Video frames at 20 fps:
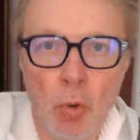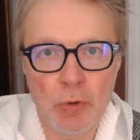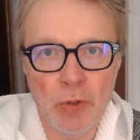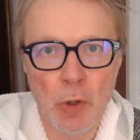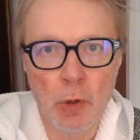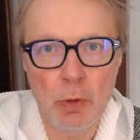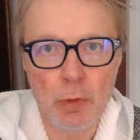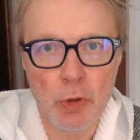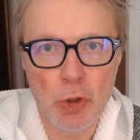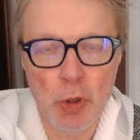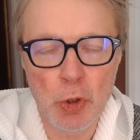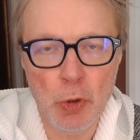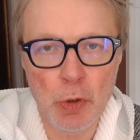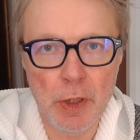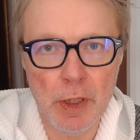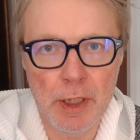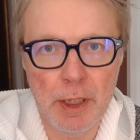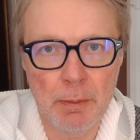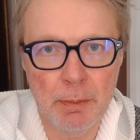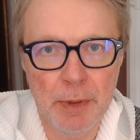Also,
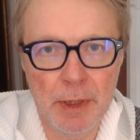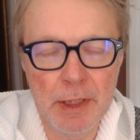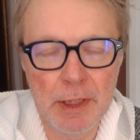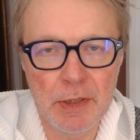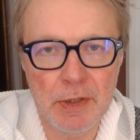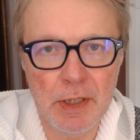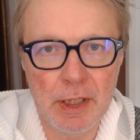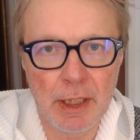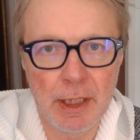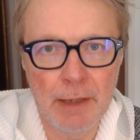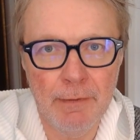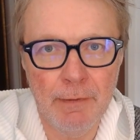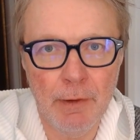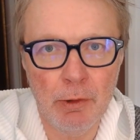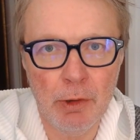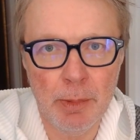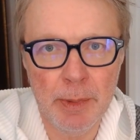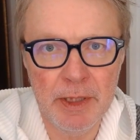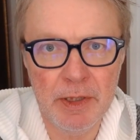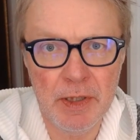should companies declare
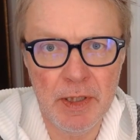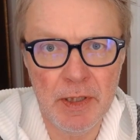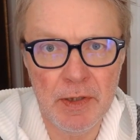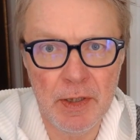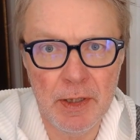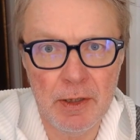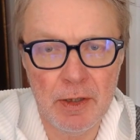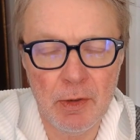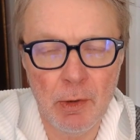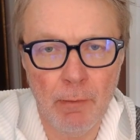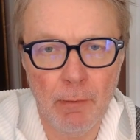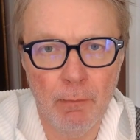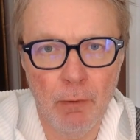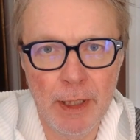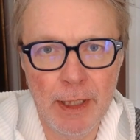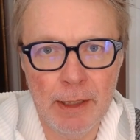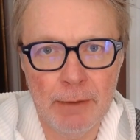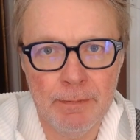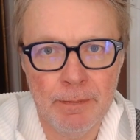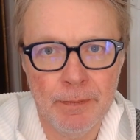vulnerabilities in
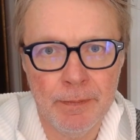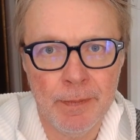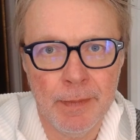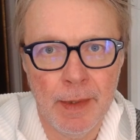software?